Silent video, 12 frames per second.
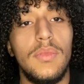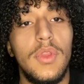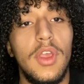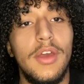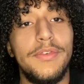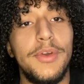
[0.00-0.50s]

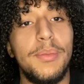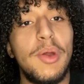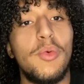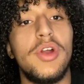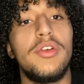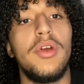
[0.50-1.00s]
if you've been
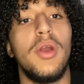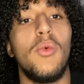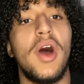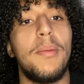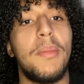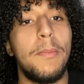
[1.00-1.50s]
wondering
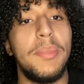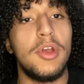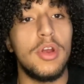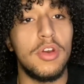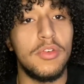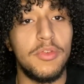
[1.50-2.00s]
why my
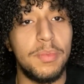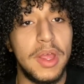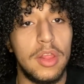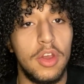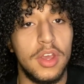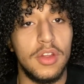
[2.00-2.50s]
beard's
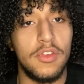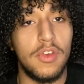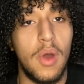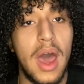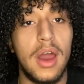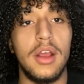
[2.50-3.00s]
been looking
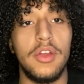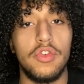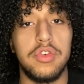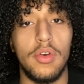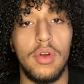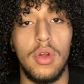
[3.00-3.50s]
so out of
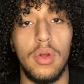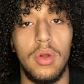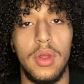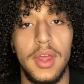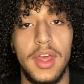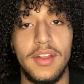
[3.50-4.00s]

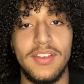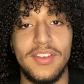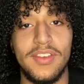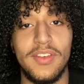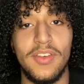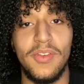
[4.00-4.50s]
control,
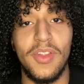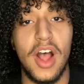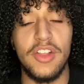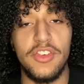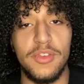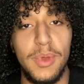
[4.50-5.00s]
it's
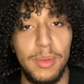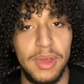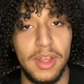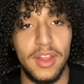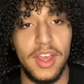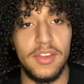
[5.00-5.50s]
not just me
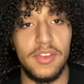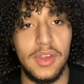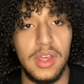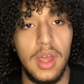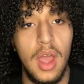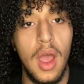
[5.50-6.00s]
being
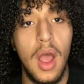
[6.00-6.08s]
lazy.